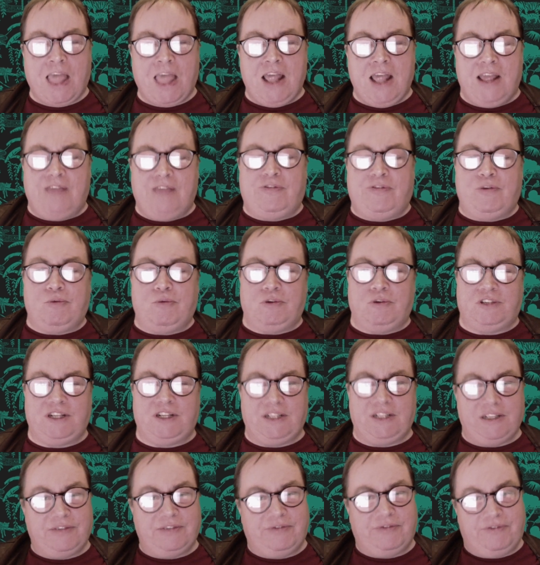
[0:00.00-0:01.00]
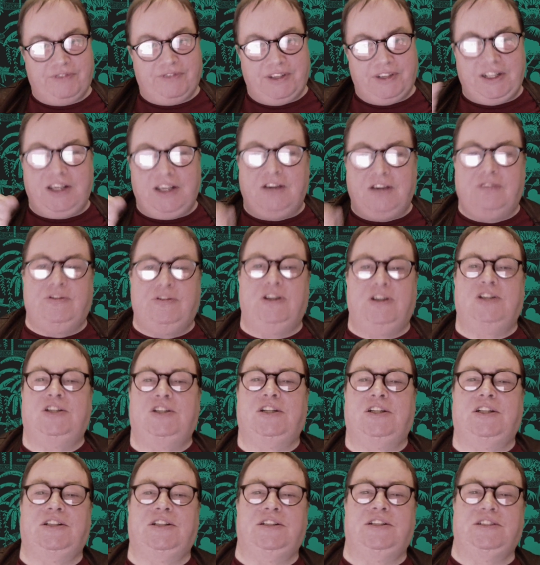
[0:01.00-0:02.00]
If you're watching this video
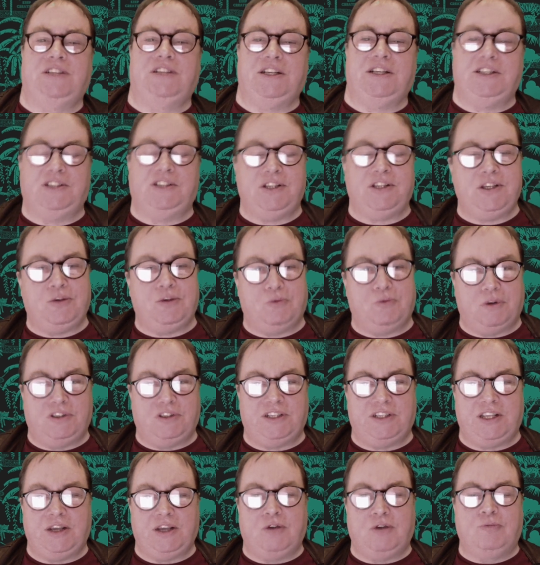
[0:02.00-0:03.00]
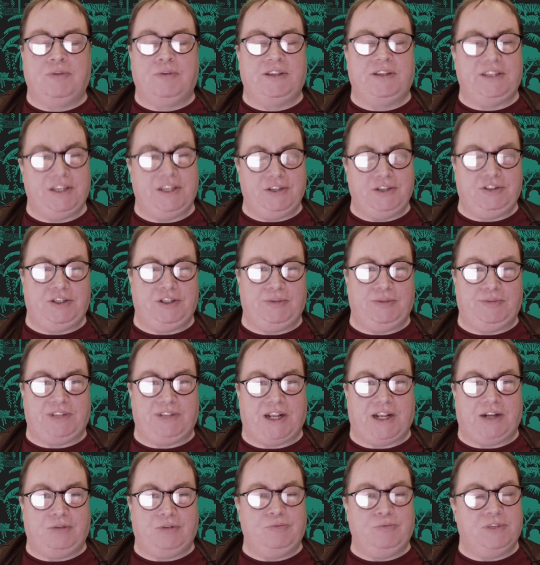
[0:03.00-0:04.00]
version of the teaser, you're watching it on my YouTube
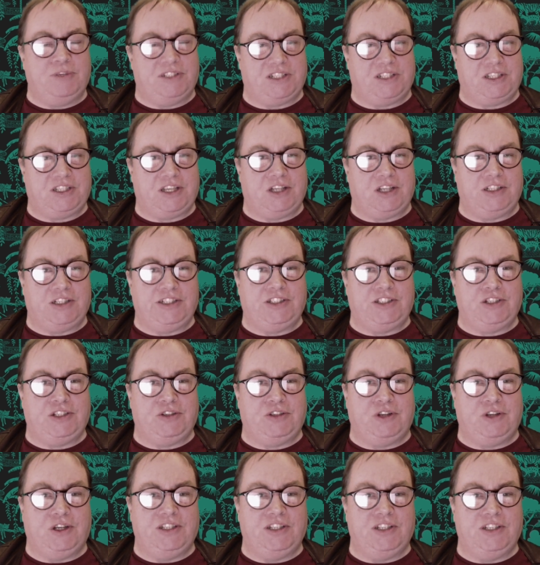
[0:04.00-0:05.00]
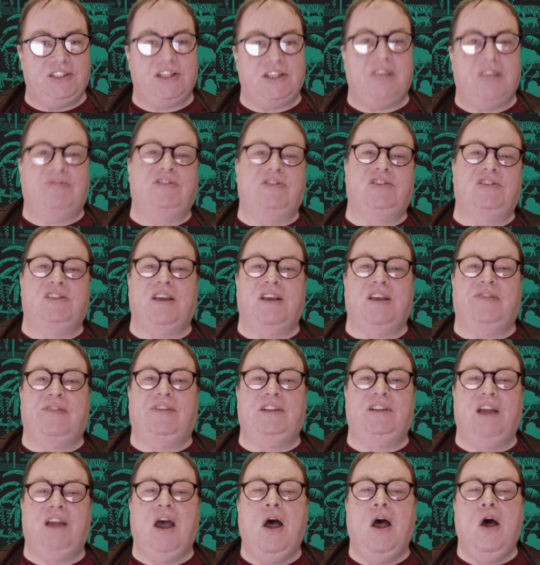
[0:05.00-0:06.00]
channel, Mr. Cuddy
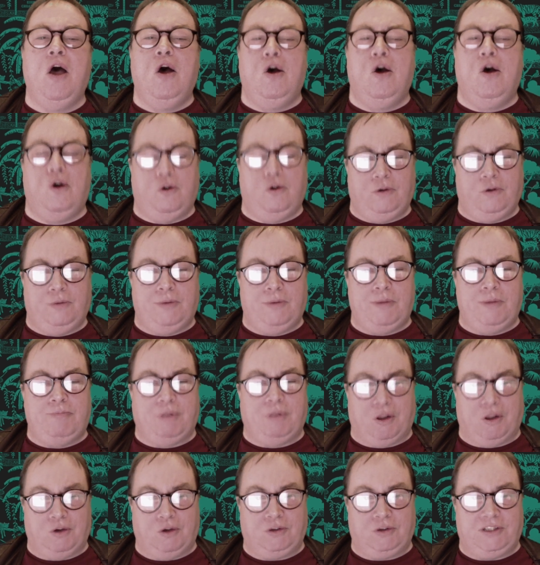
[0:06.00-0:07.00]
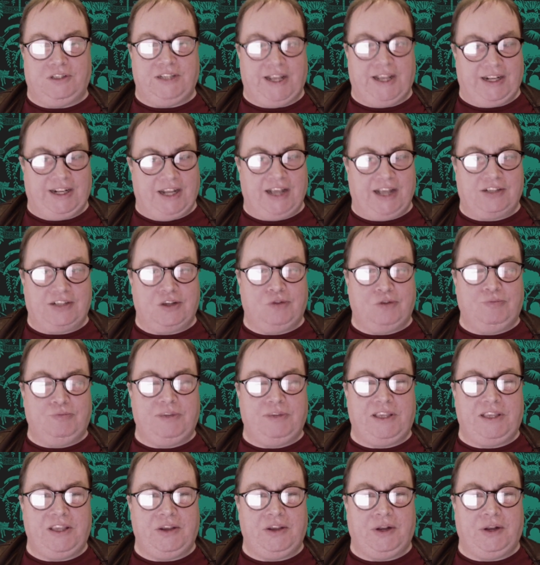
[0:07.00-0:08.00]
2977, or on my blog, Knickknack's Old
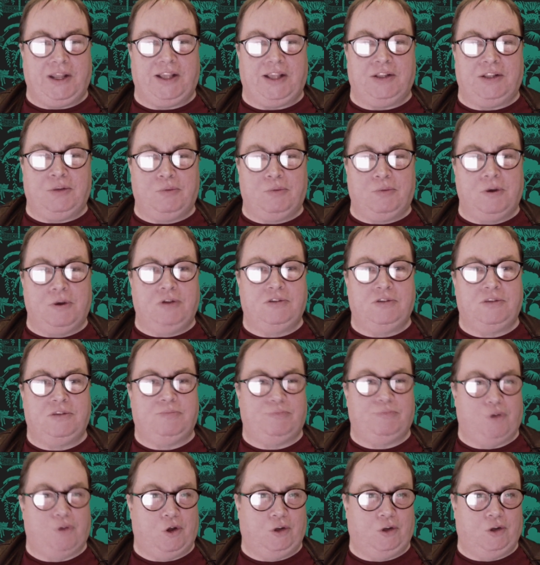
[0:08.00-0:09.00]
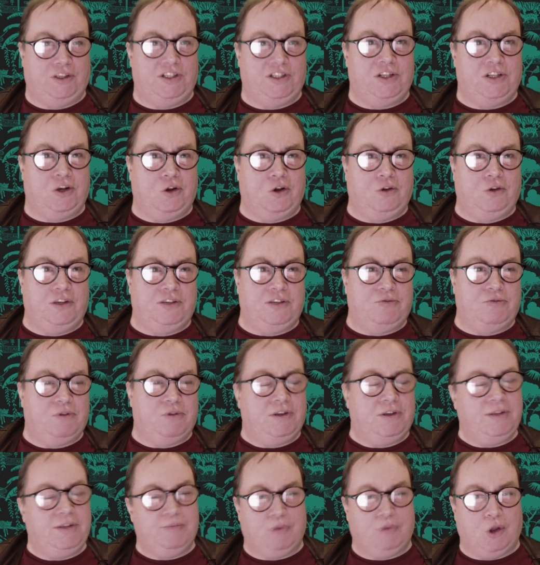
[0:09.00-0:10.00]
Peculiar, the world's oddest, longest
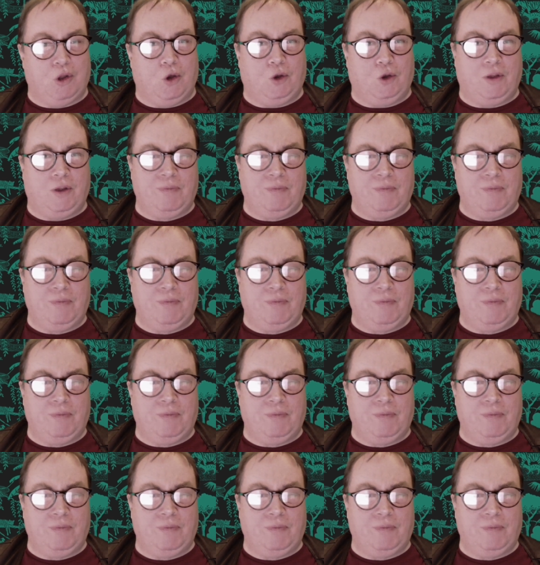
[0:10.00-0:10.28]
running blog.